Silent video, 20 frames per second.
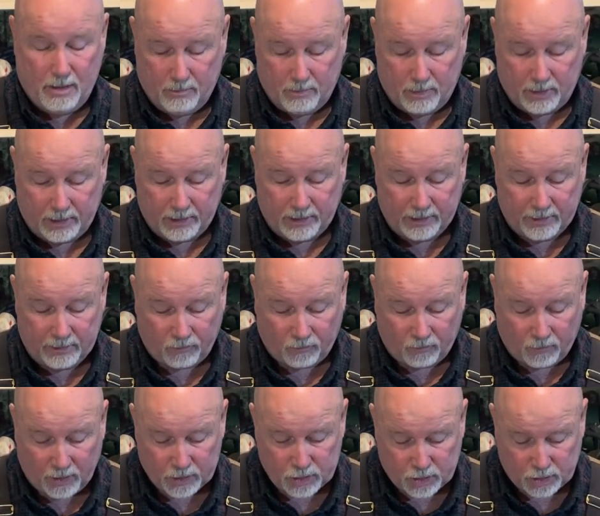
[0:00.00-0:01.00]
but it is
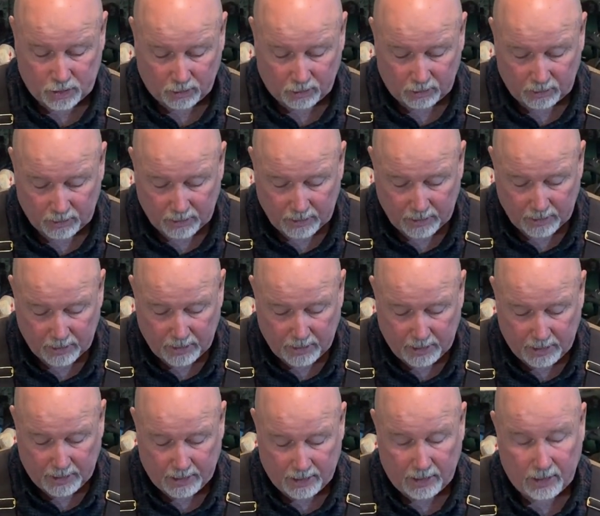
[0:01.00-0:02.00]
functional,
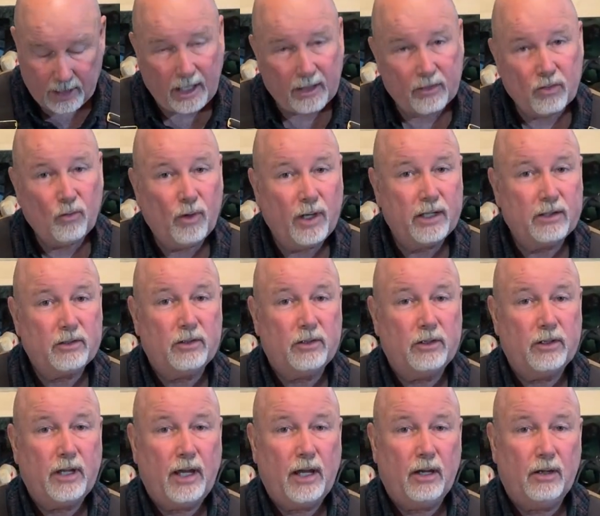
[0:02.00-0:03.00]
and I like the way it
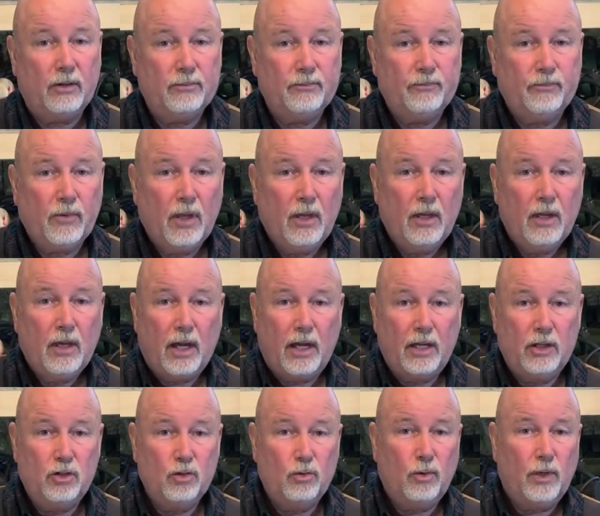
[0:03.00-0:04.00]
turned out.
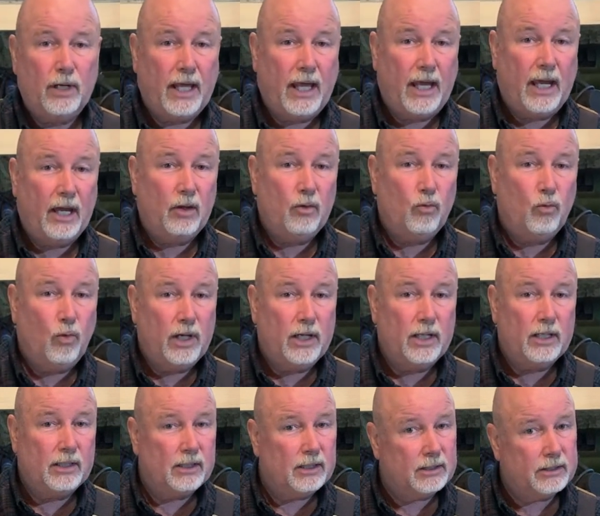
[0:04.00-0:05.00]
I do want to add
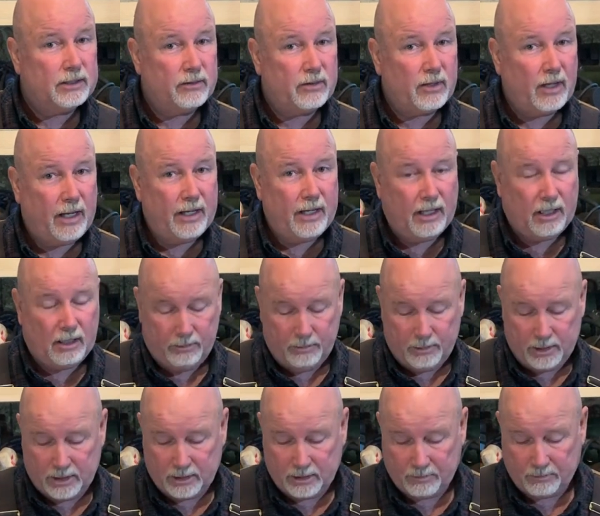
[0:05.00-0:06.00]
one little design
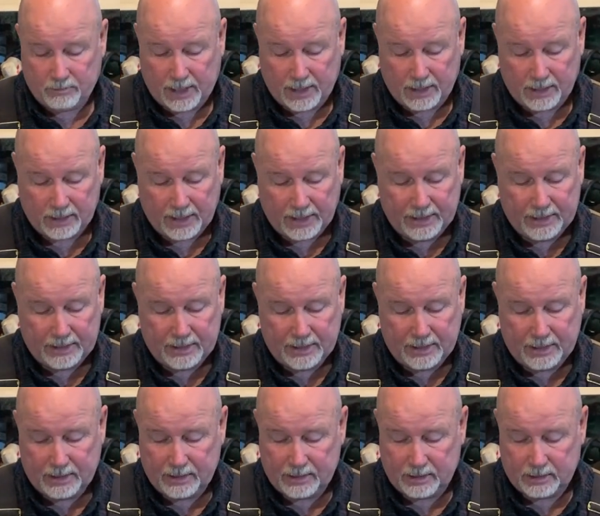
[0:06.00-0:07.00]
element by
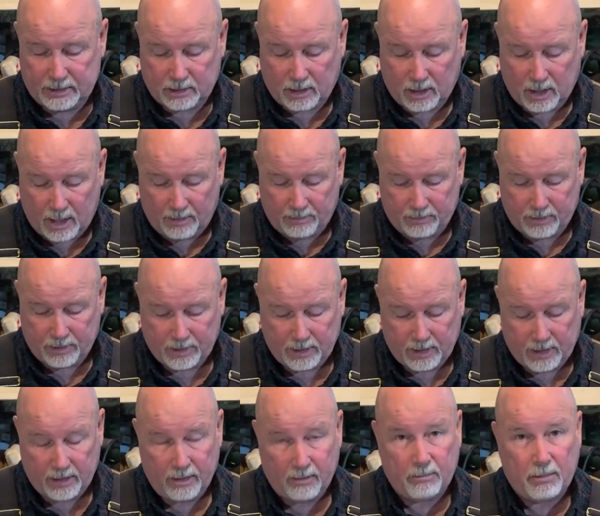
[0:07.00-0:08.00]
lightening the top
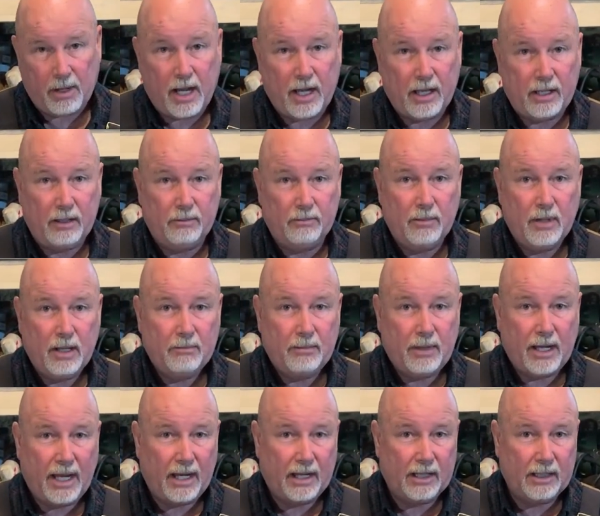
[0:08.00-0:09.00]
and the bottom
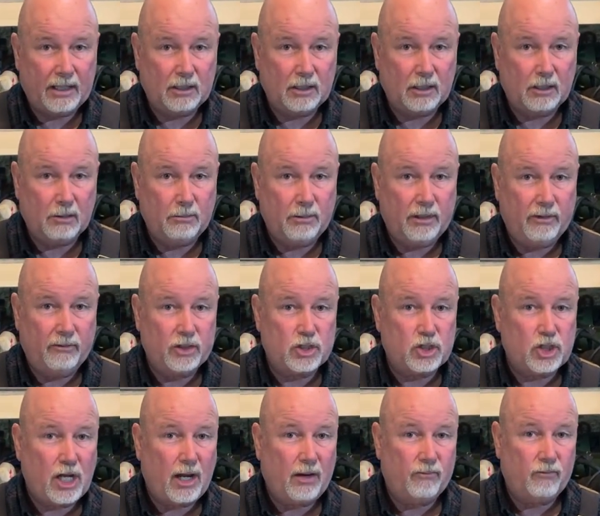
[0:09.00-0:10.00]
by adding a little bit of the
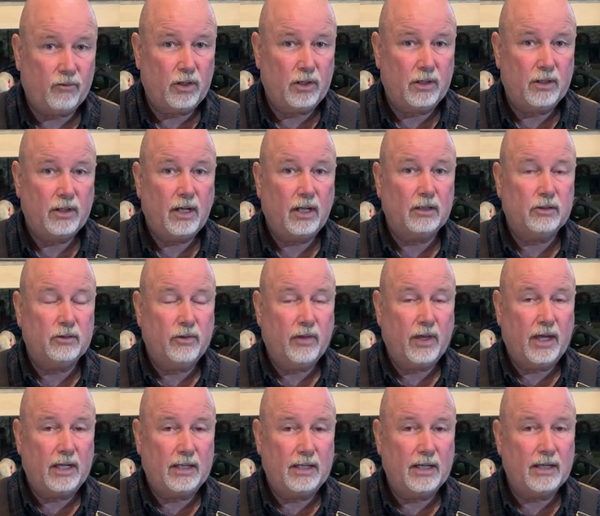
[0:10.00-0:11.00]
chamfer. I'll do
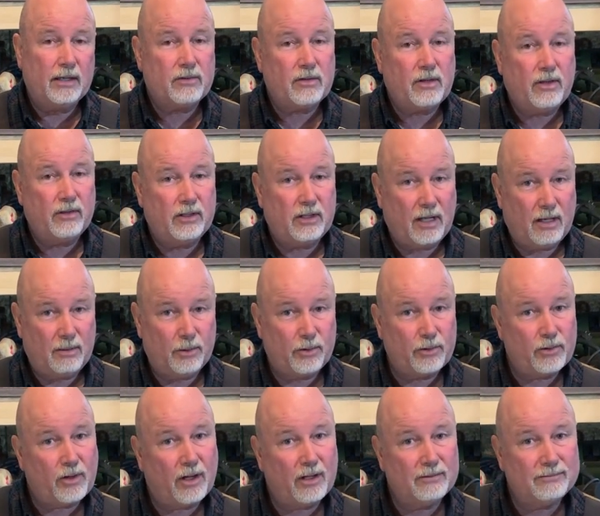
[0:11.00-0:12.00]
that next on the table
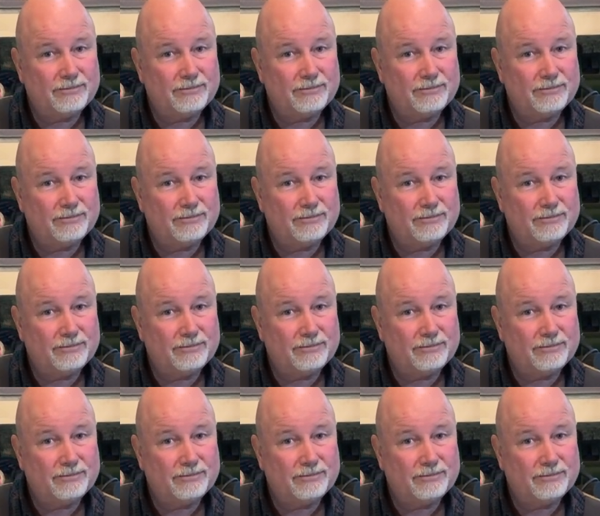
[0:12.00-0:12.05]
saw.